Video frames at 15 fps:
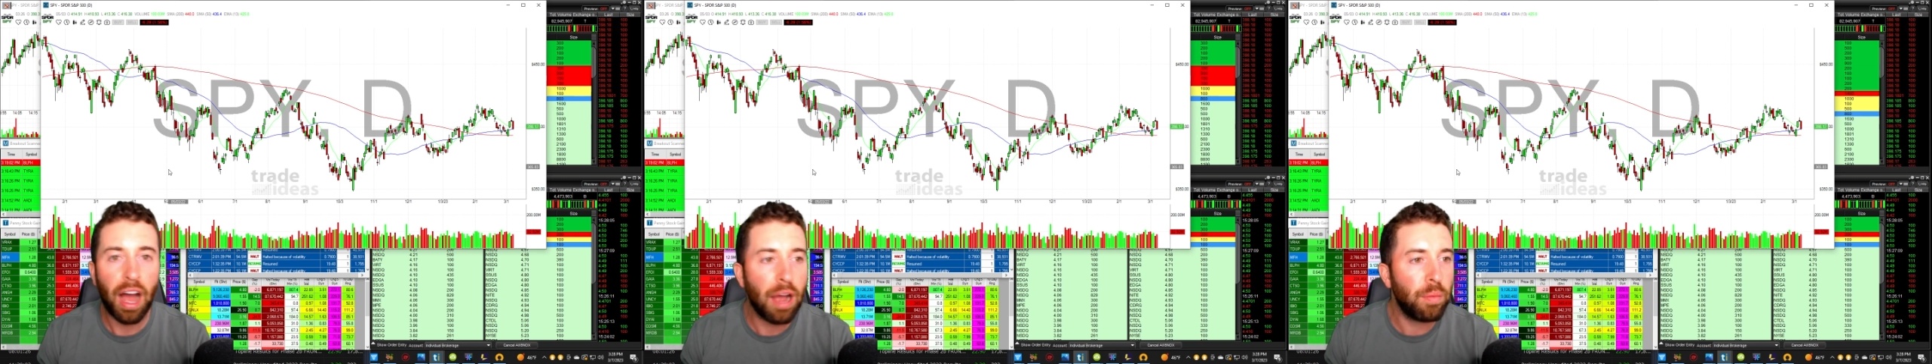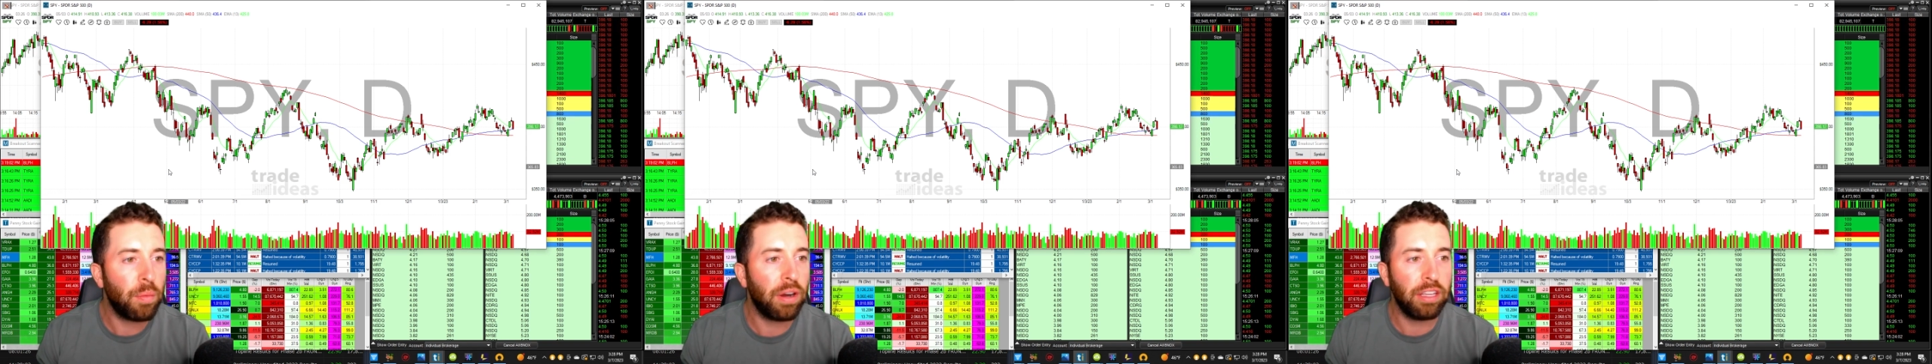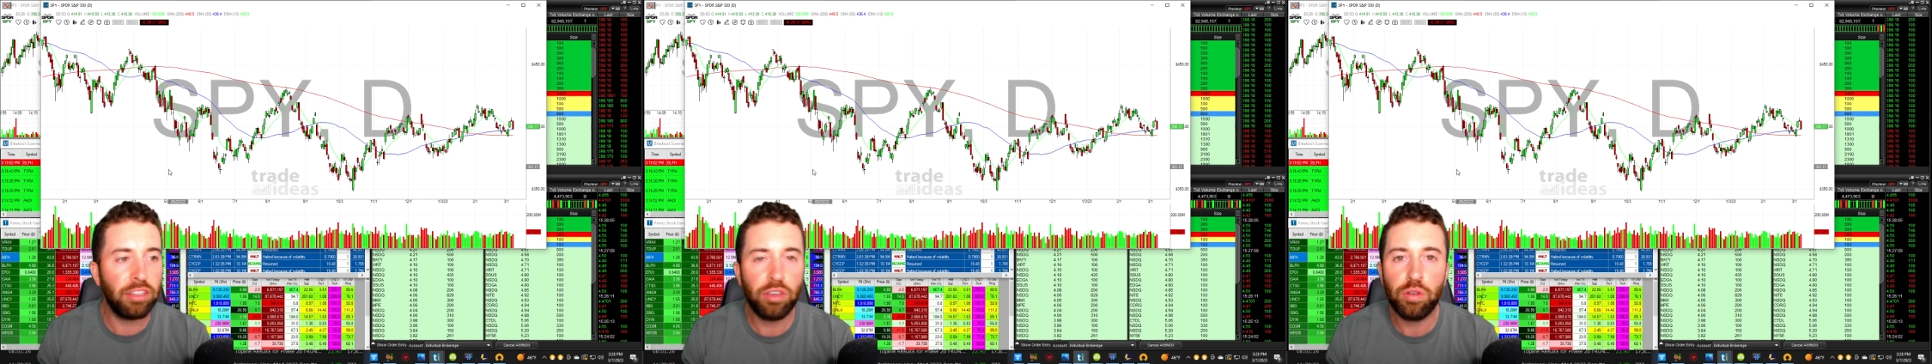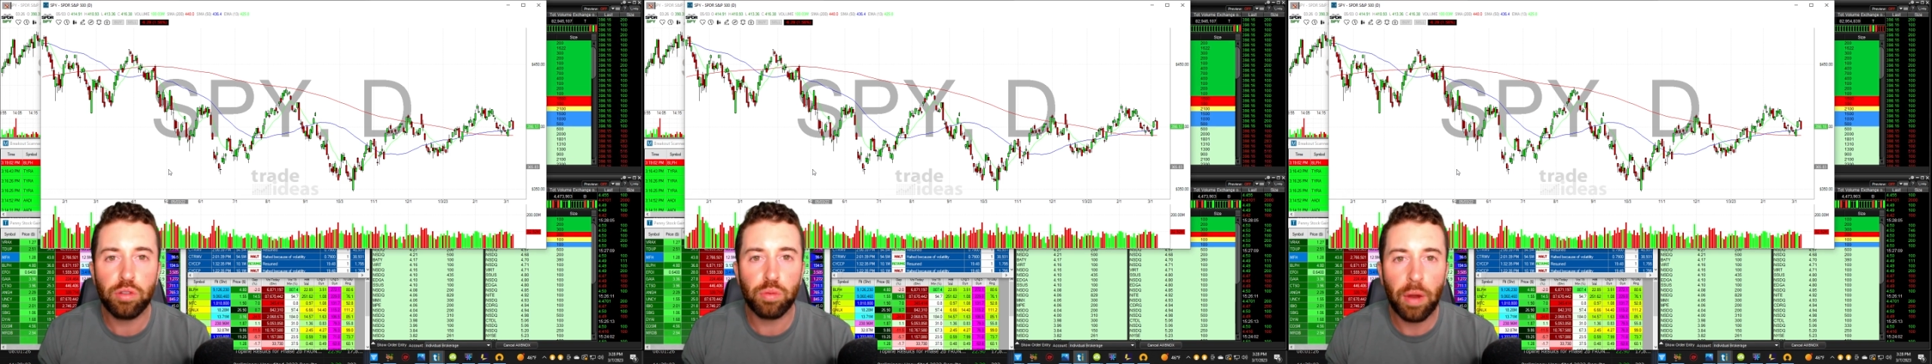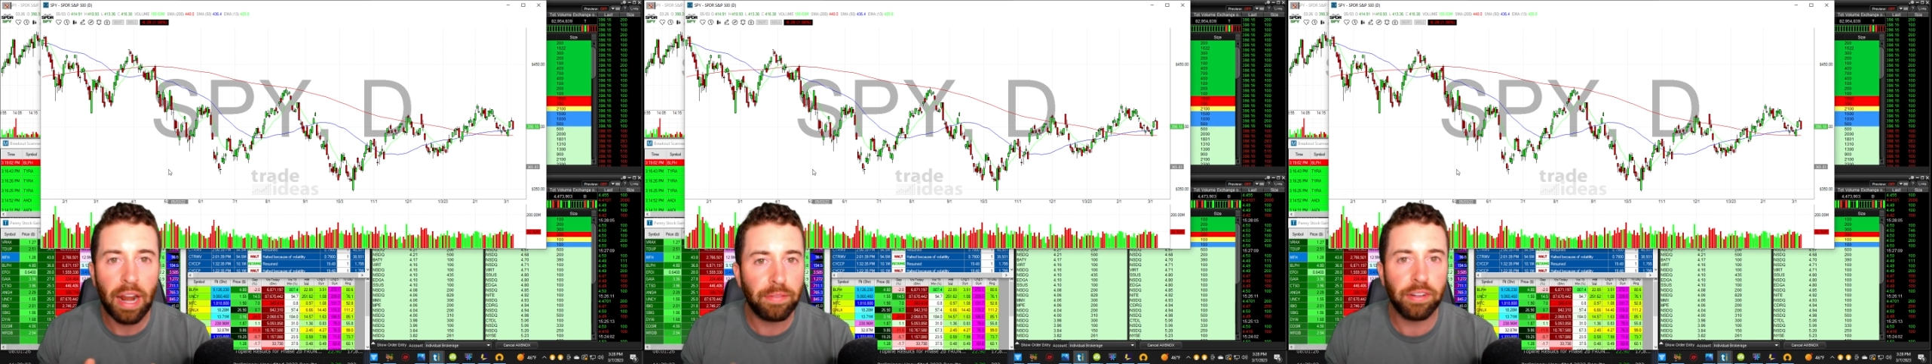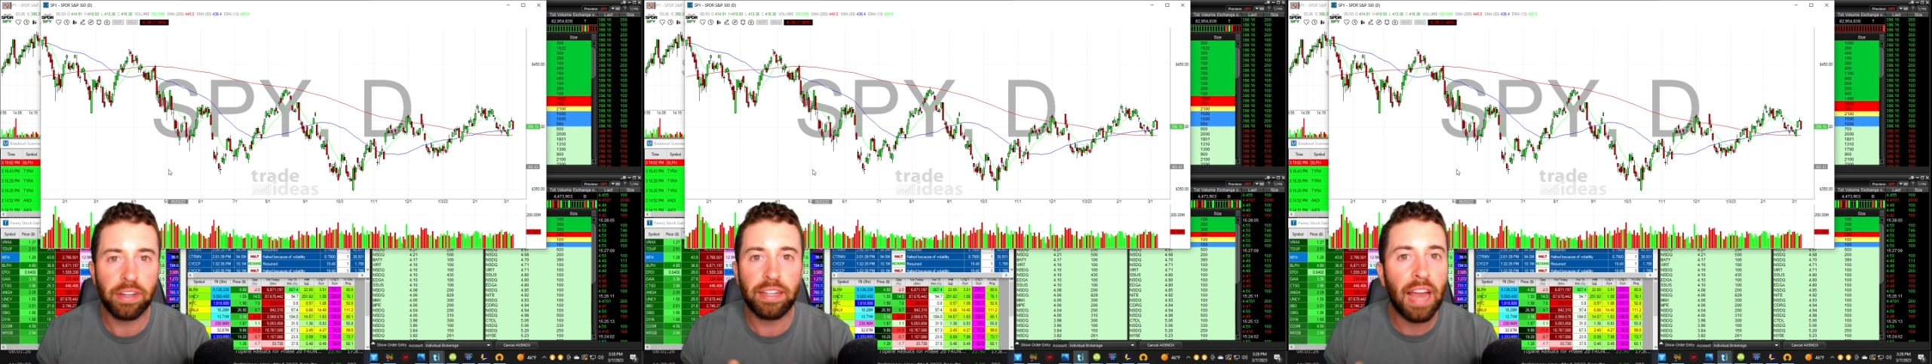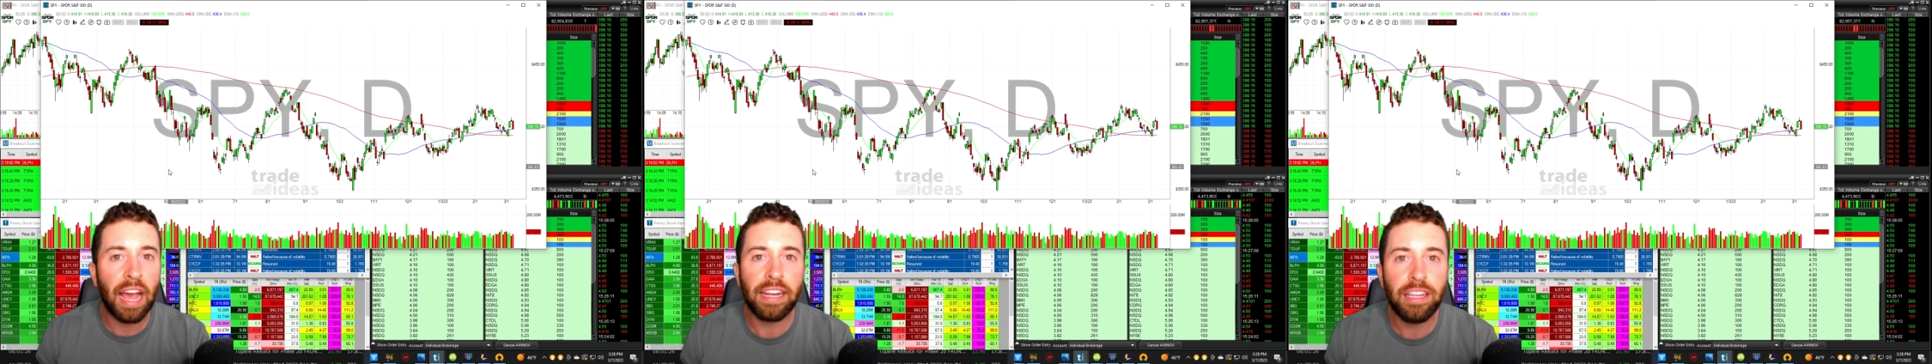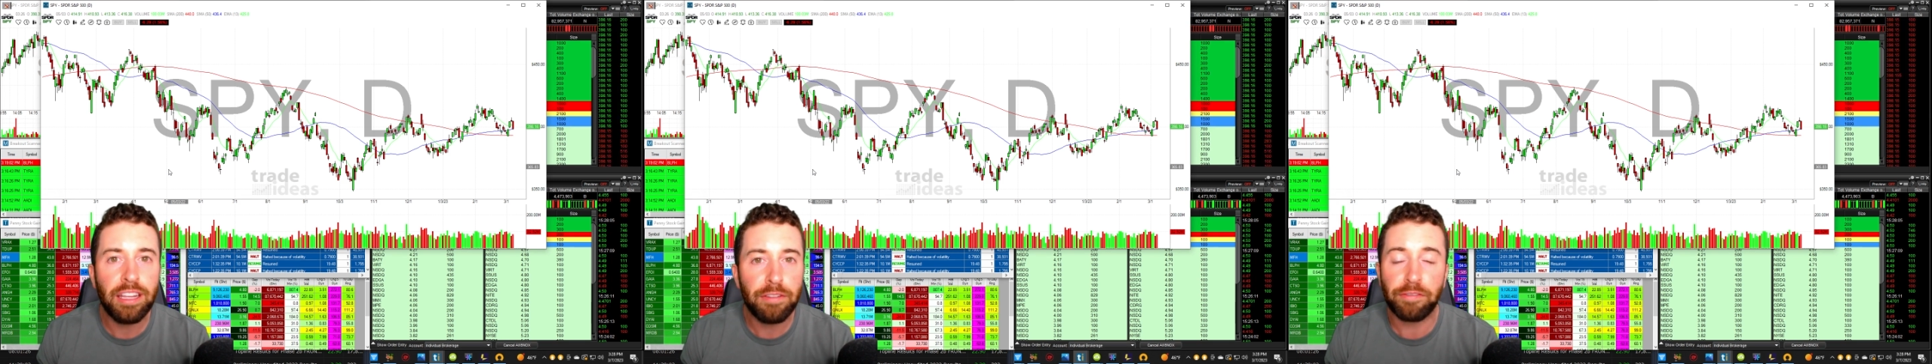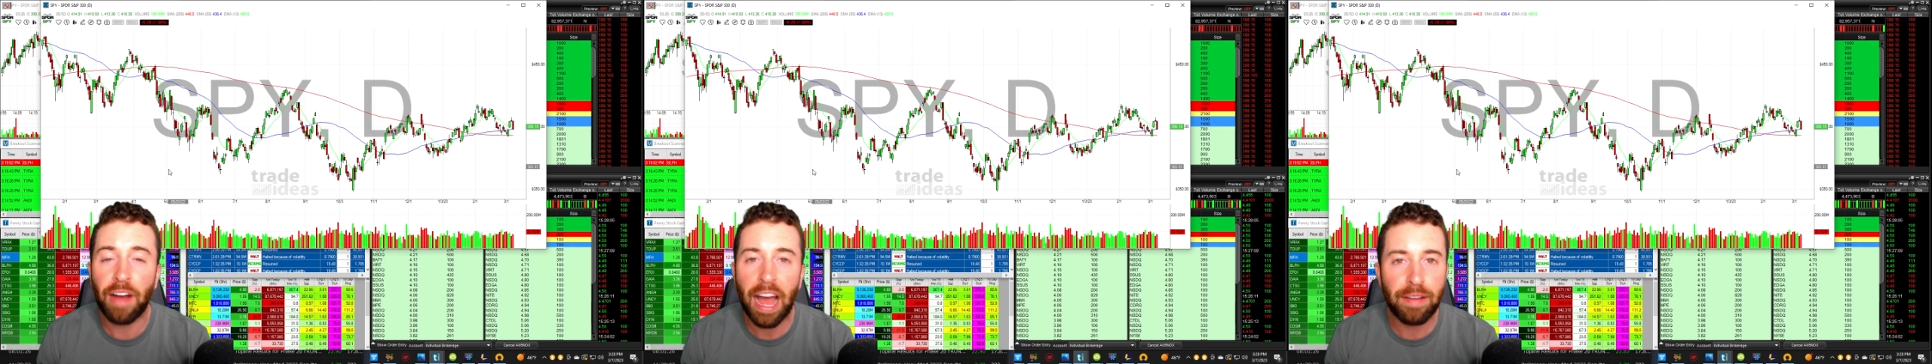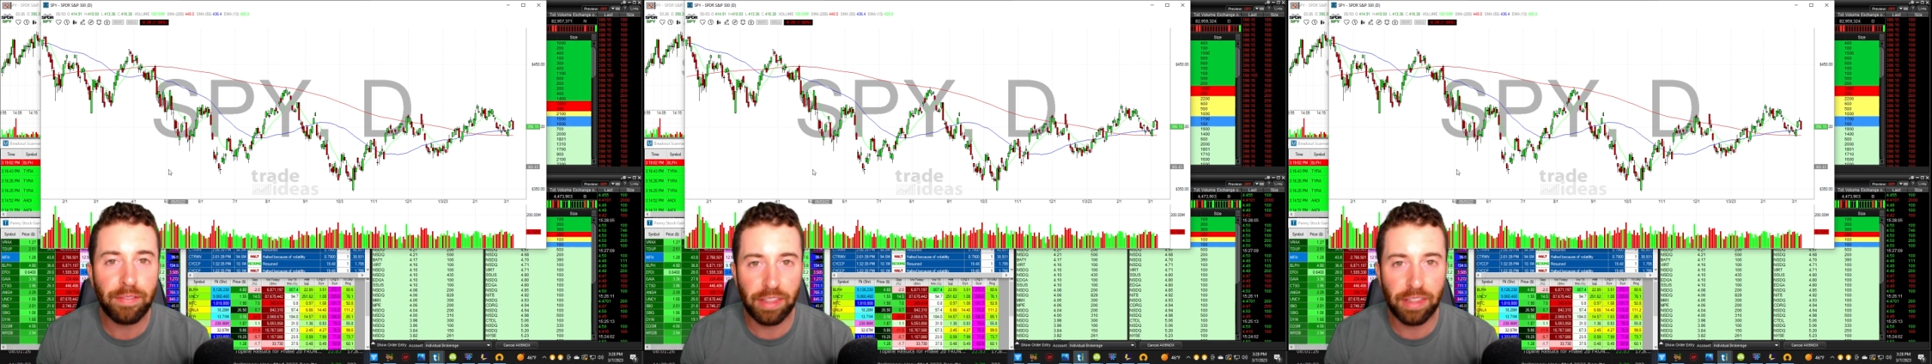I want to use whatever 95